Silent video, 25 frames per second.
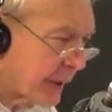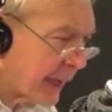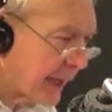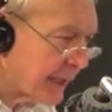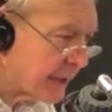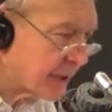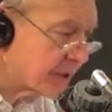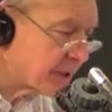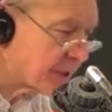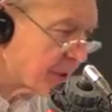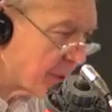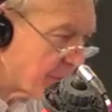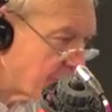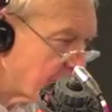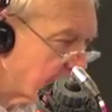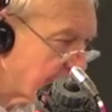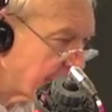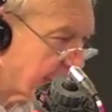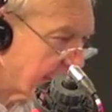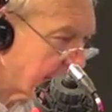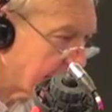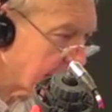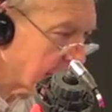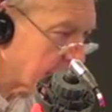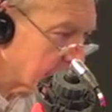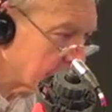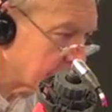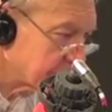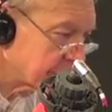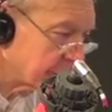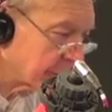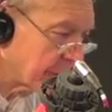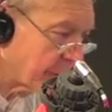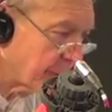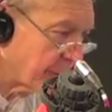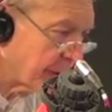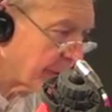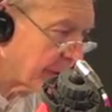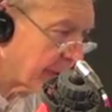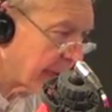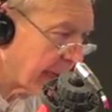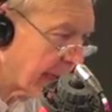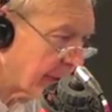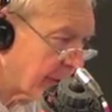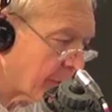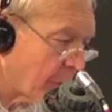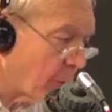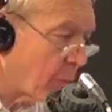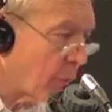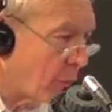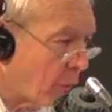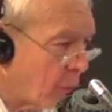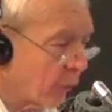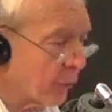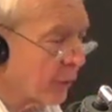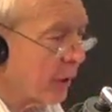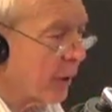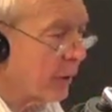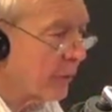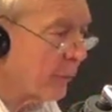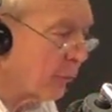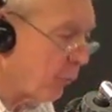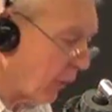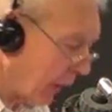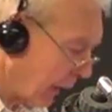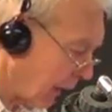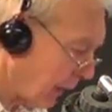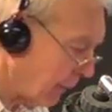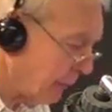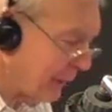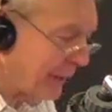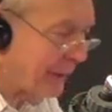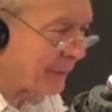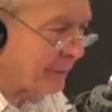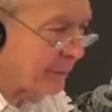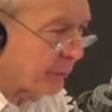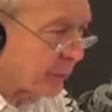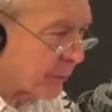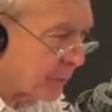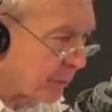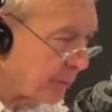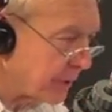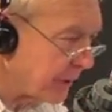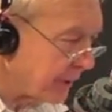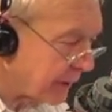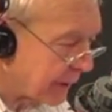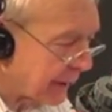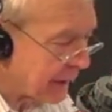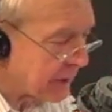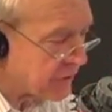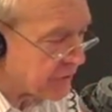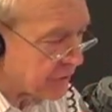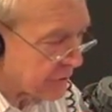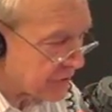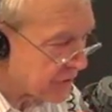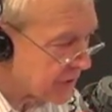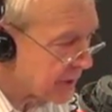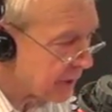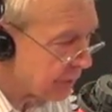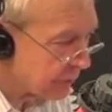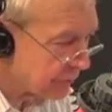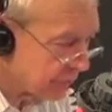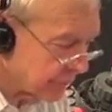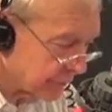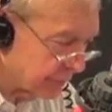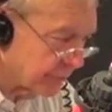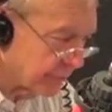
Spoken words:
against somebody else? I mean, well, I mean, you compete against yourself,